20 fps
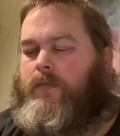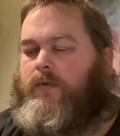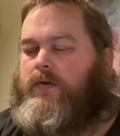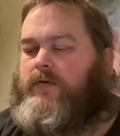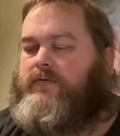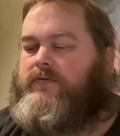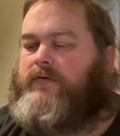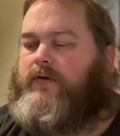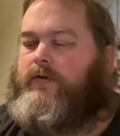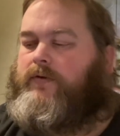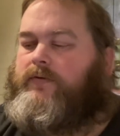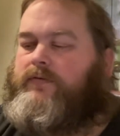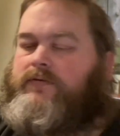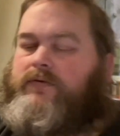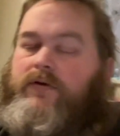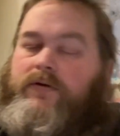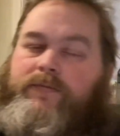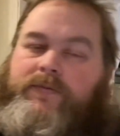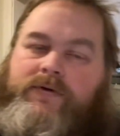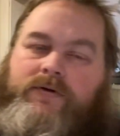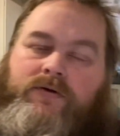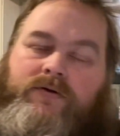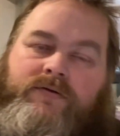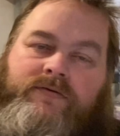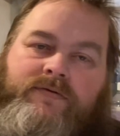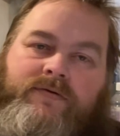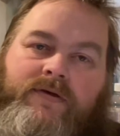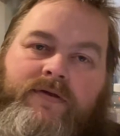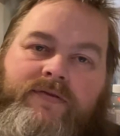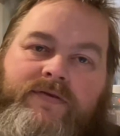So it's going to be
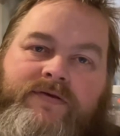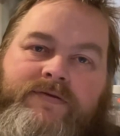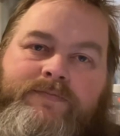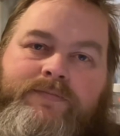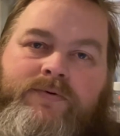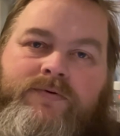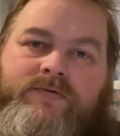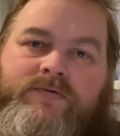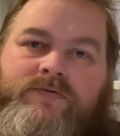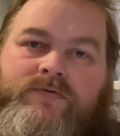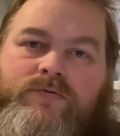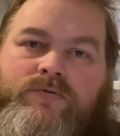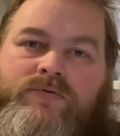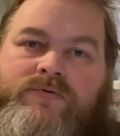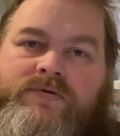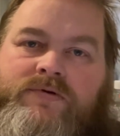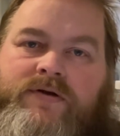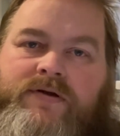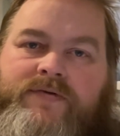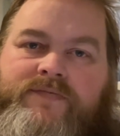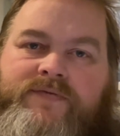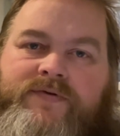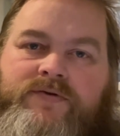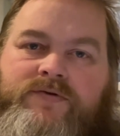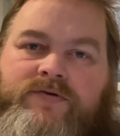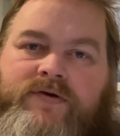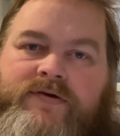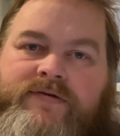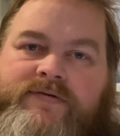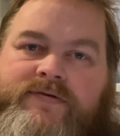good, and these books are always kind of
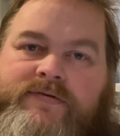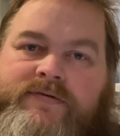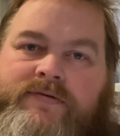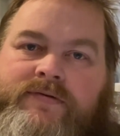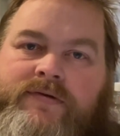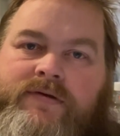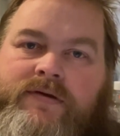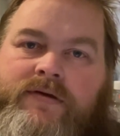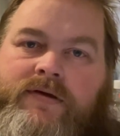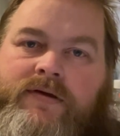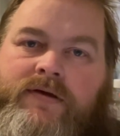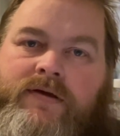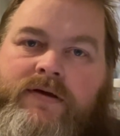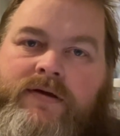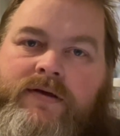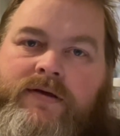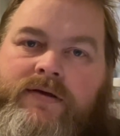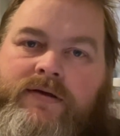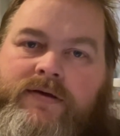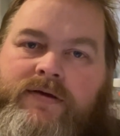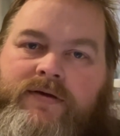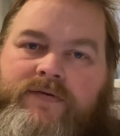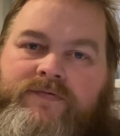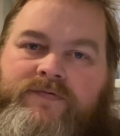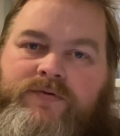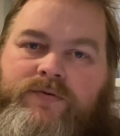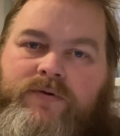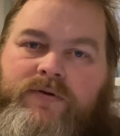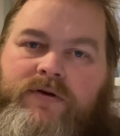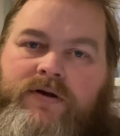interesting. Gives
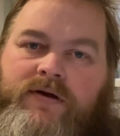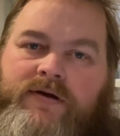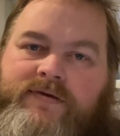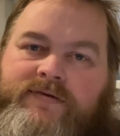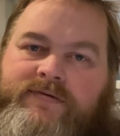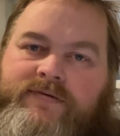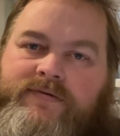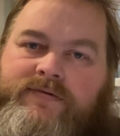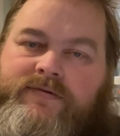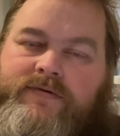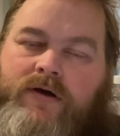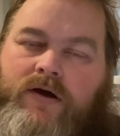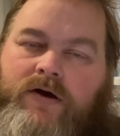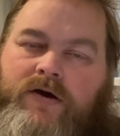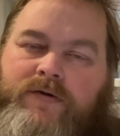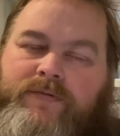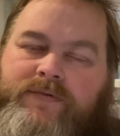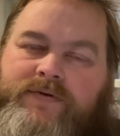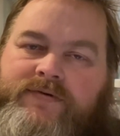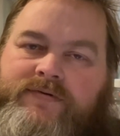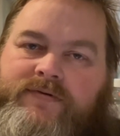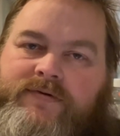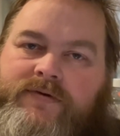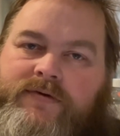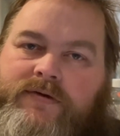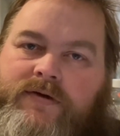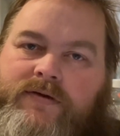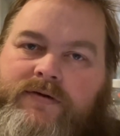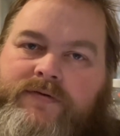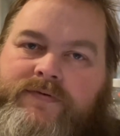you a light into armies that
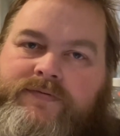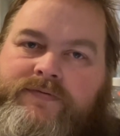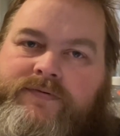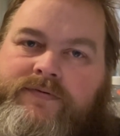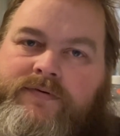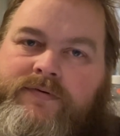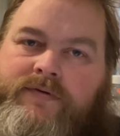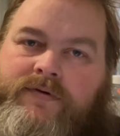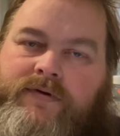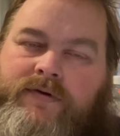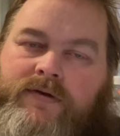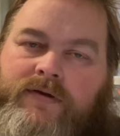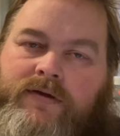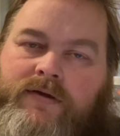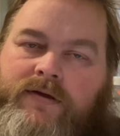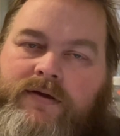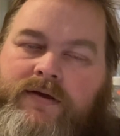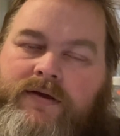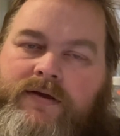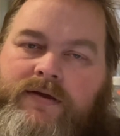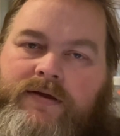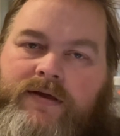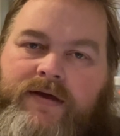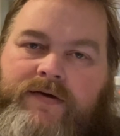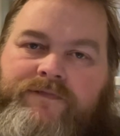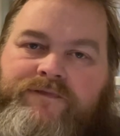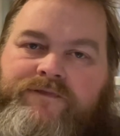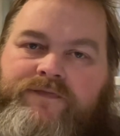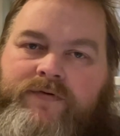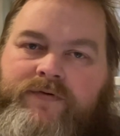you kind of
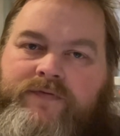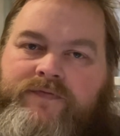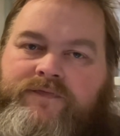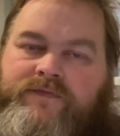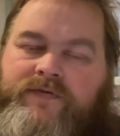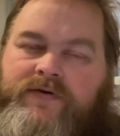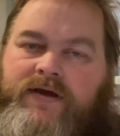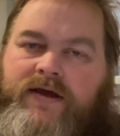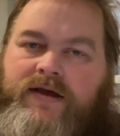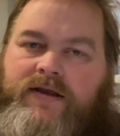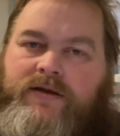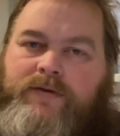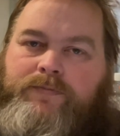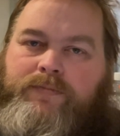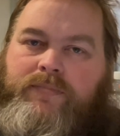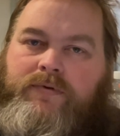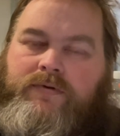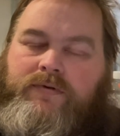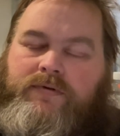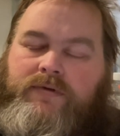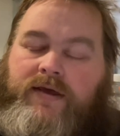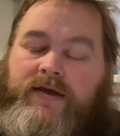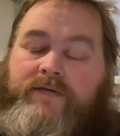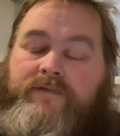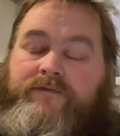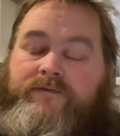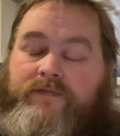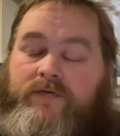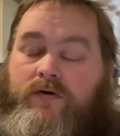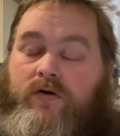get
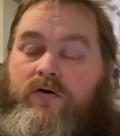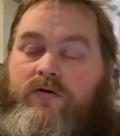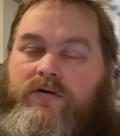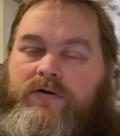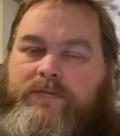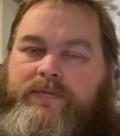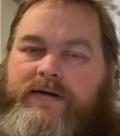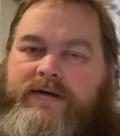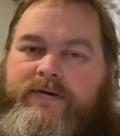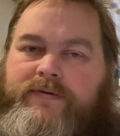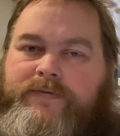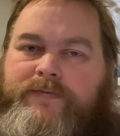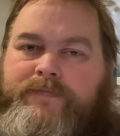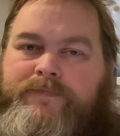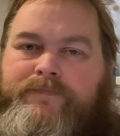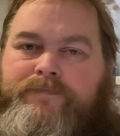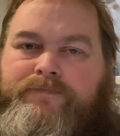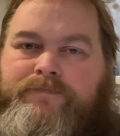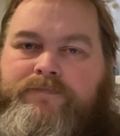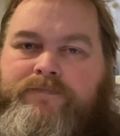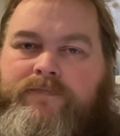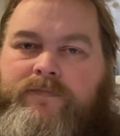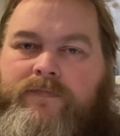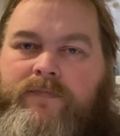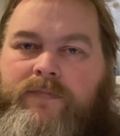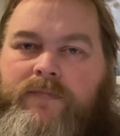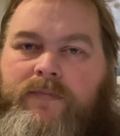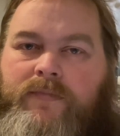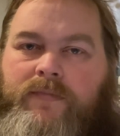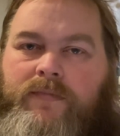forgotten about
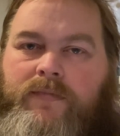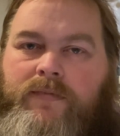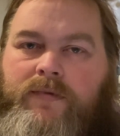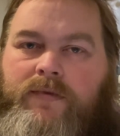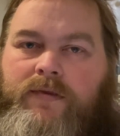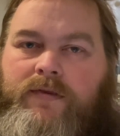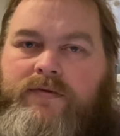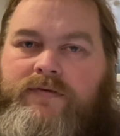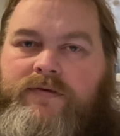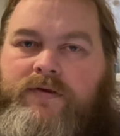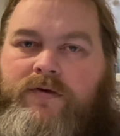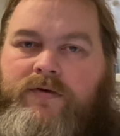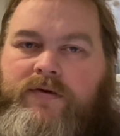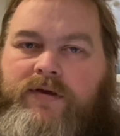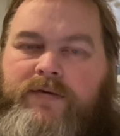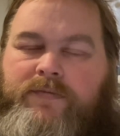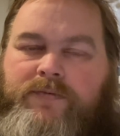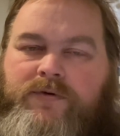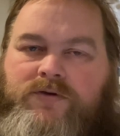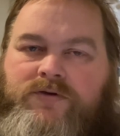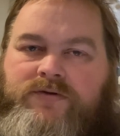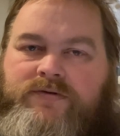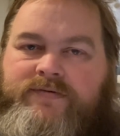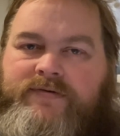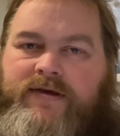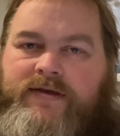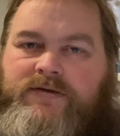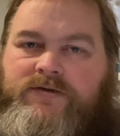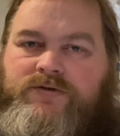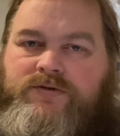and don't get much
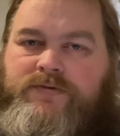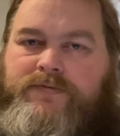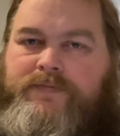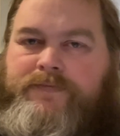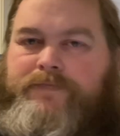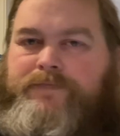attention.